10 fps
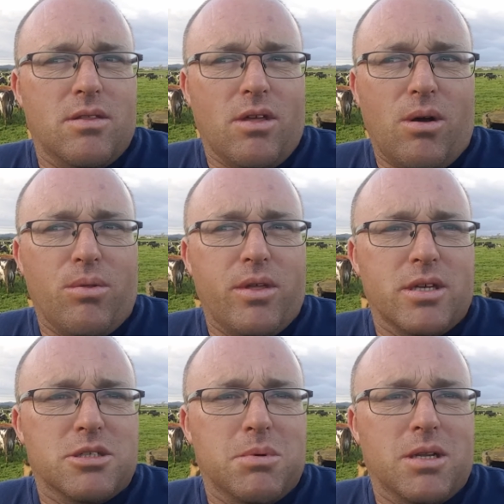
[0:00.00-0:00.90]
the whole thing
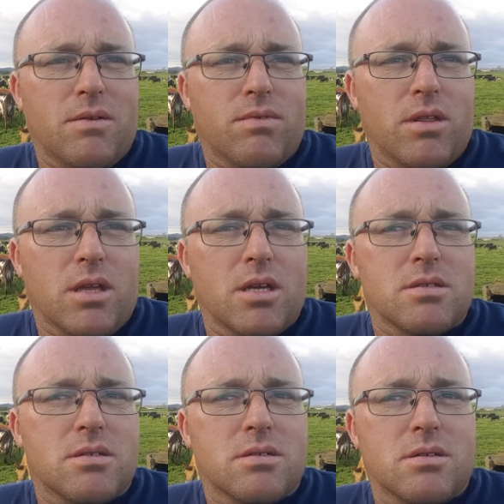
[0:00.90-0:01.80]
has been done for their
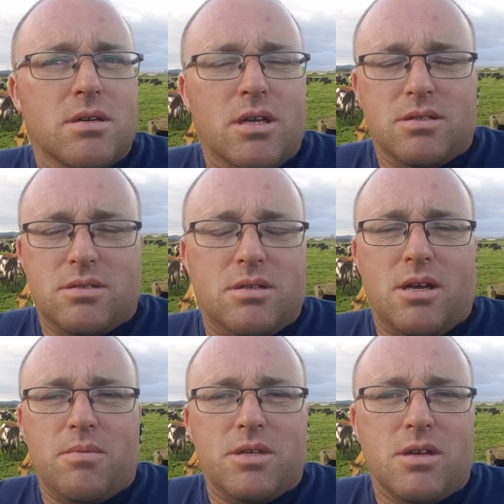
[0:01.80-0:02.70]
kids. It's
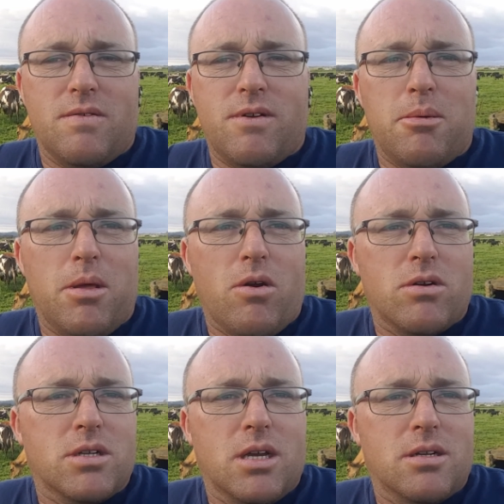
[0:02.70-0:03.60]
they're so family
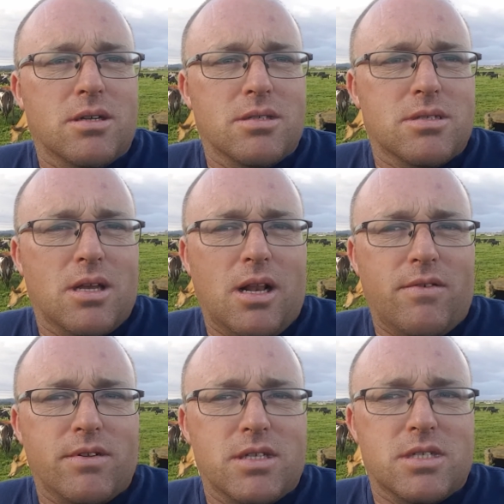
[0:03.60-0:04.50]
orientated. It's
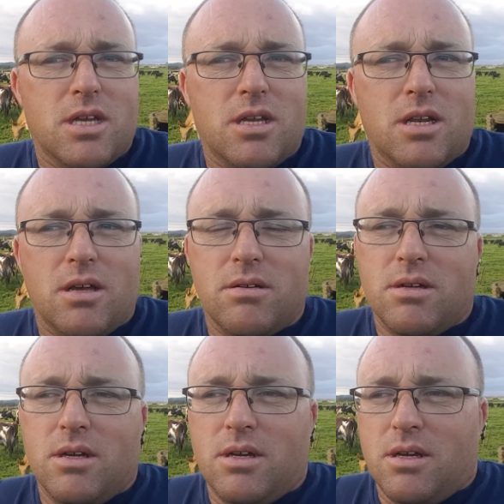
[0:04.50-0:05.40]
lovely to see, you know,
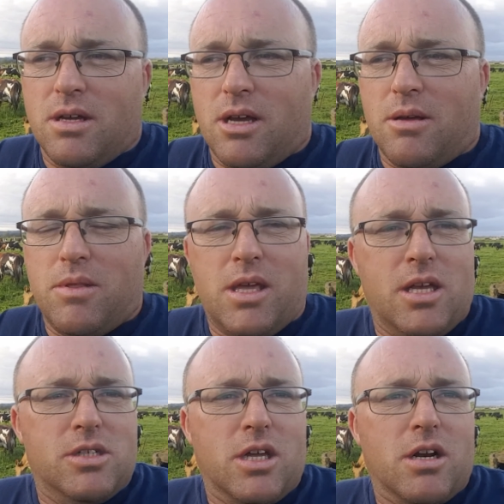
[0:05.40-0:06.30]
their
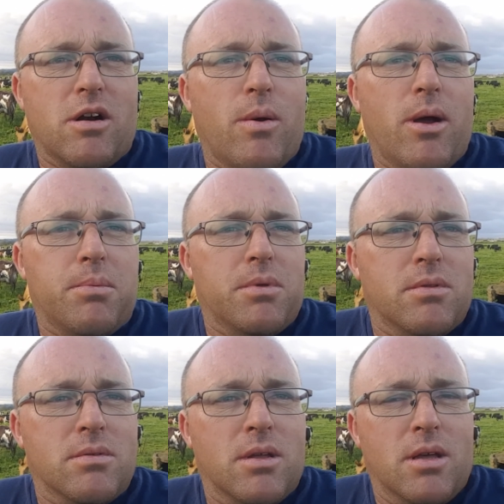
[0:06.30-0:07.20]
kids are going to grow up
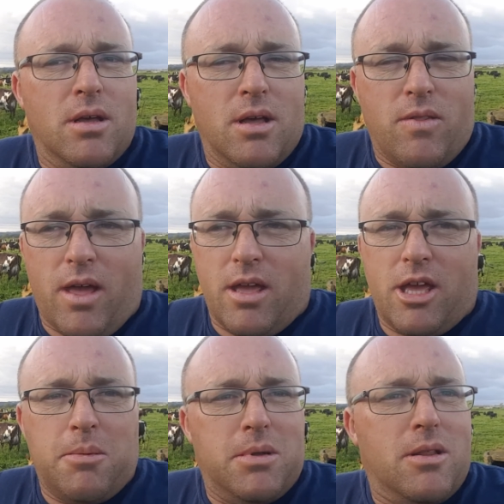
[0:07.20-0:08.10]
and they can
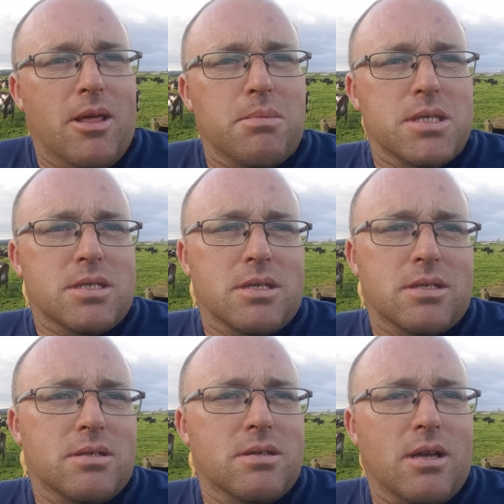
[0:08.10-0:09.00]
come into that
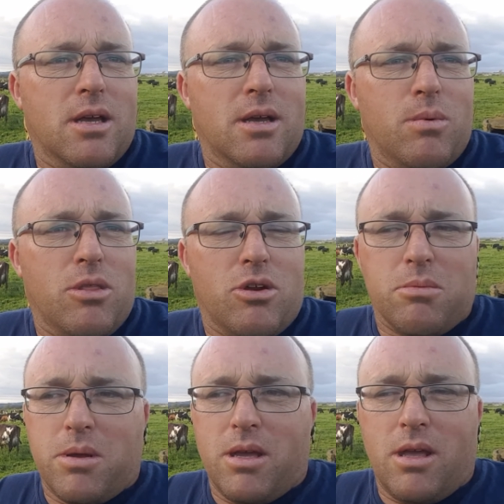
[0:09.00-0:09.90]
business, whether
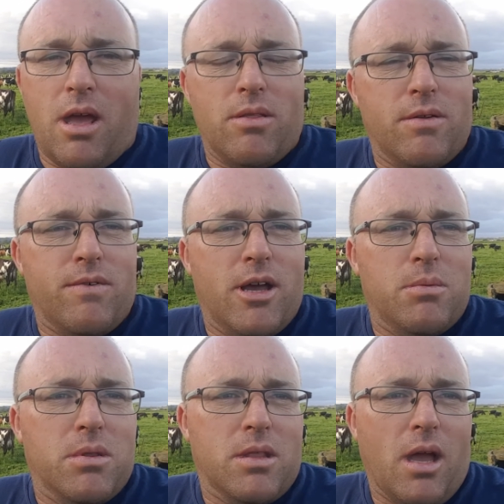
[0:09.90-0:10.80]
it be out on the
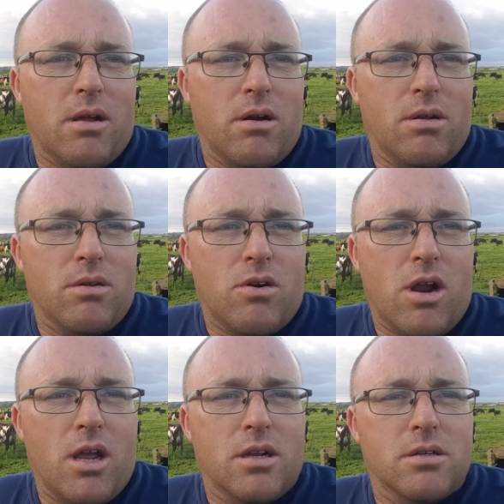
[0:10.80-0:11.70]
farm with Doug growing the
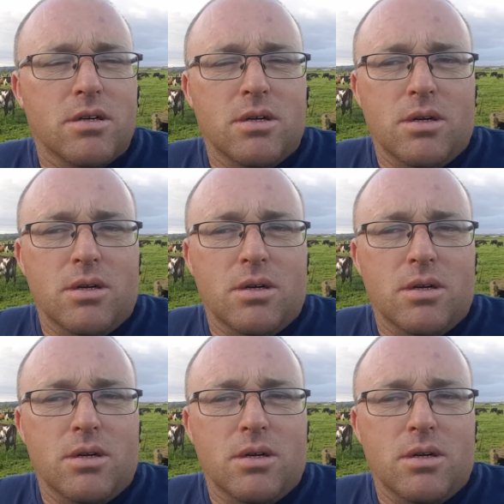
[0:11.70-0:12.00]
grain,